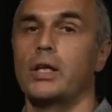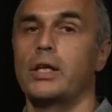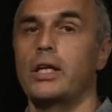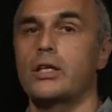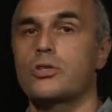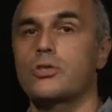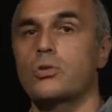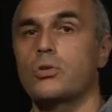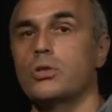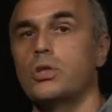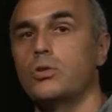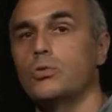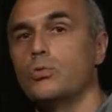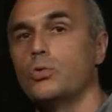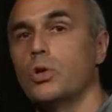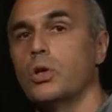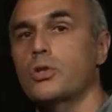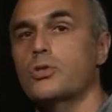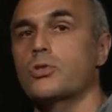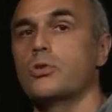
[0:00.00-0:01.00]
like
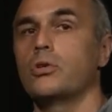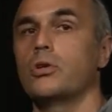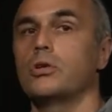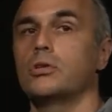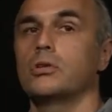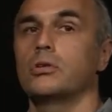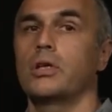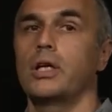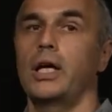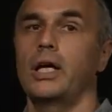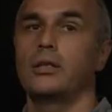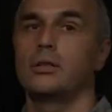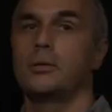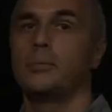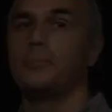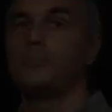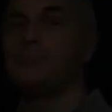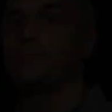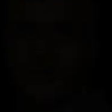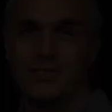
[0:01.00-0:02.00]
SolidWorks or AutoCAD.
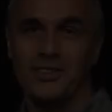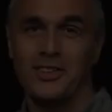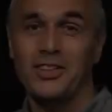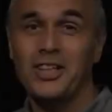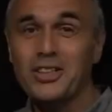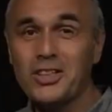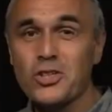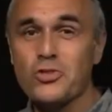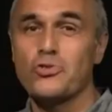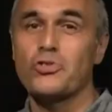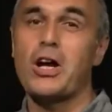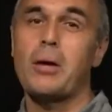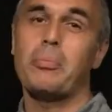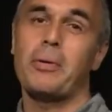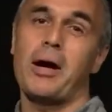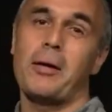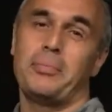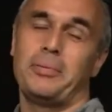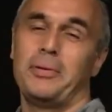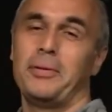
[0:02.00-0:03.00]
Let us wrap
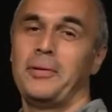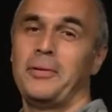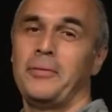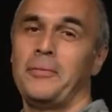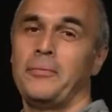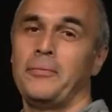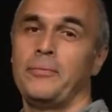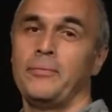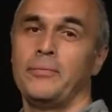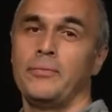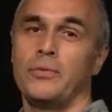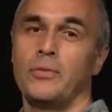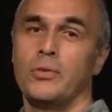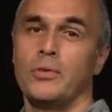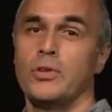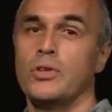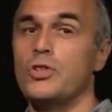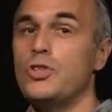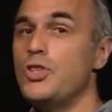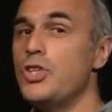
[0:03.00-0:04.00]
up.
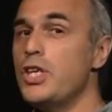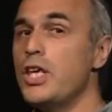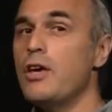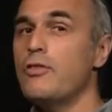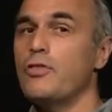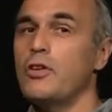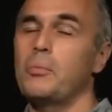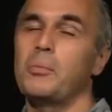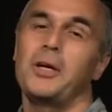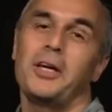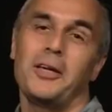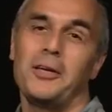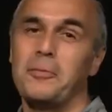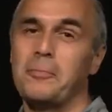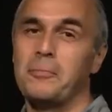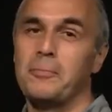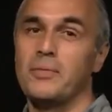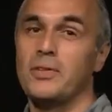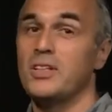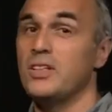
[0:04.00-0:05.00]
DFMA,
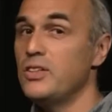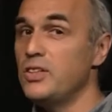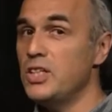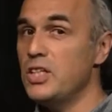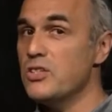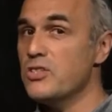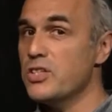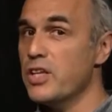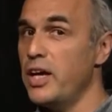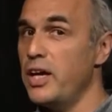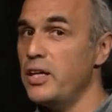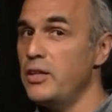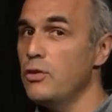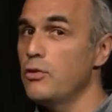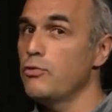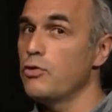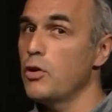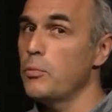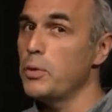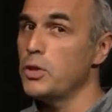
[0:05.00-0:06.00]
Design
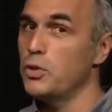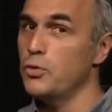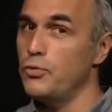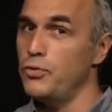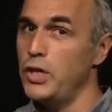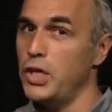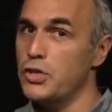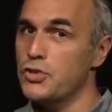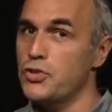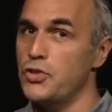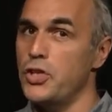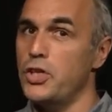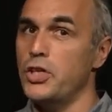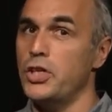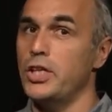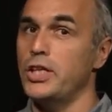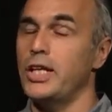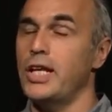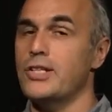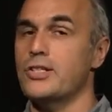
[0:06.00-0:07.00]
for Manufacturing
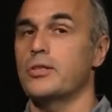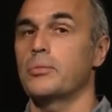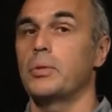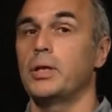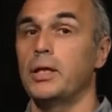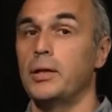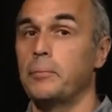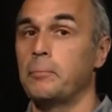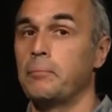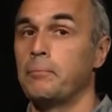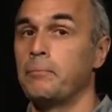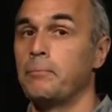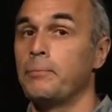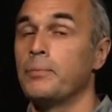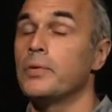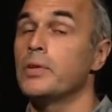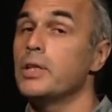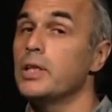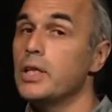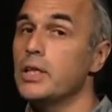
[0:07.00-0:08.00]
and Assembly.
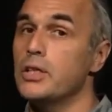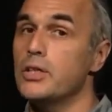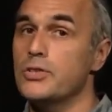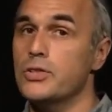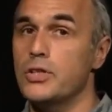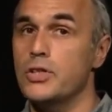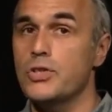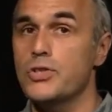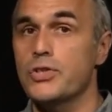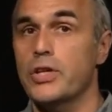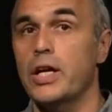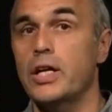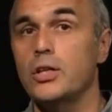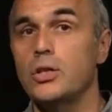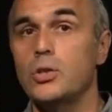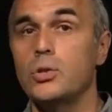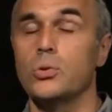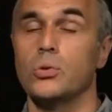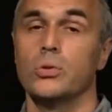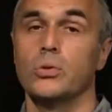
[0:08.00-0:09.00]
It is a
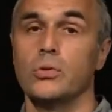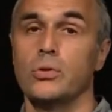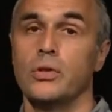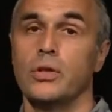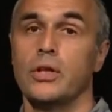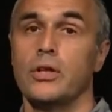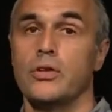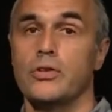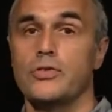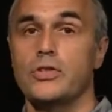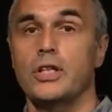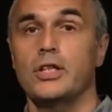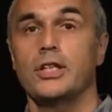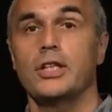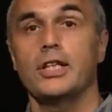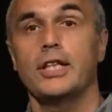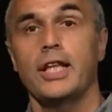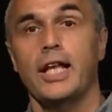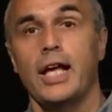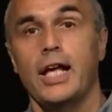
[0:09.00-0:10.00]
design tool that
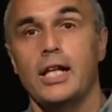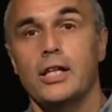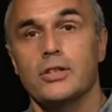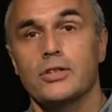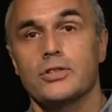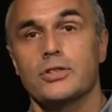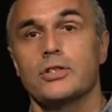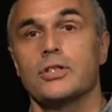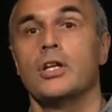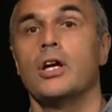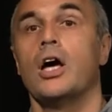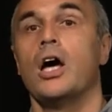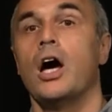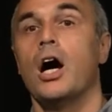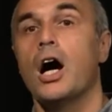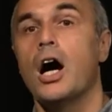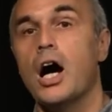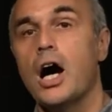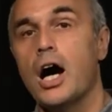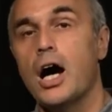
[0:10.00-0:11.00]
tells
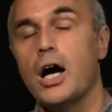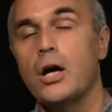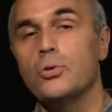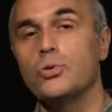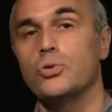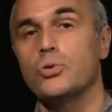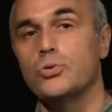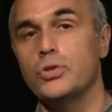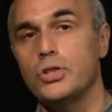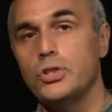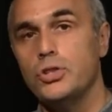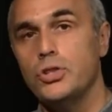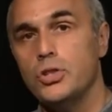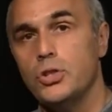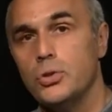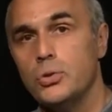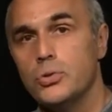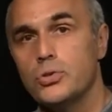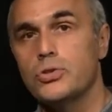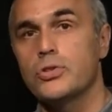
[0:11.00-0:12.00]
how to
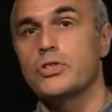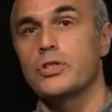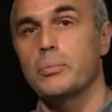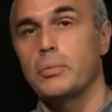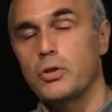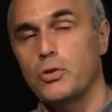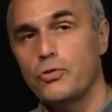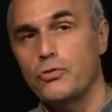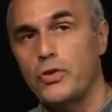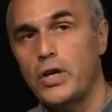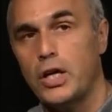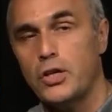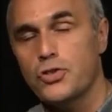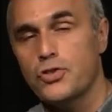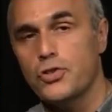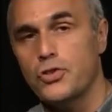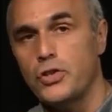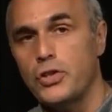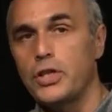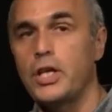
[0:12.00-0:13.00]
reduce the
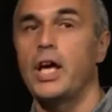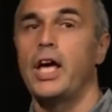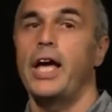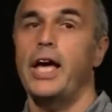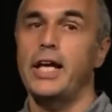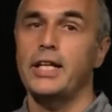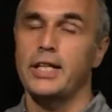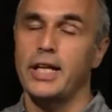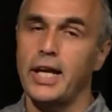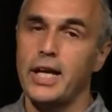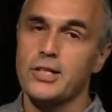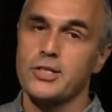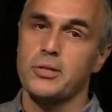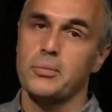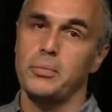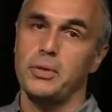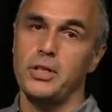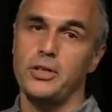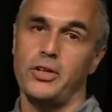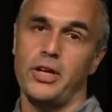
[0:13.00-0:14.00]
manufacturing and
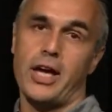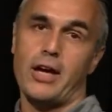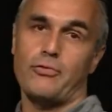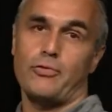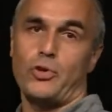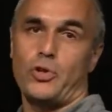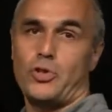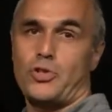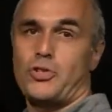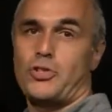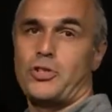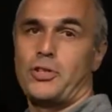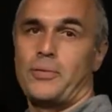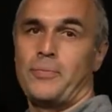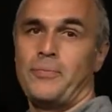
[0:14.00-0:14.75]
assembling efforts.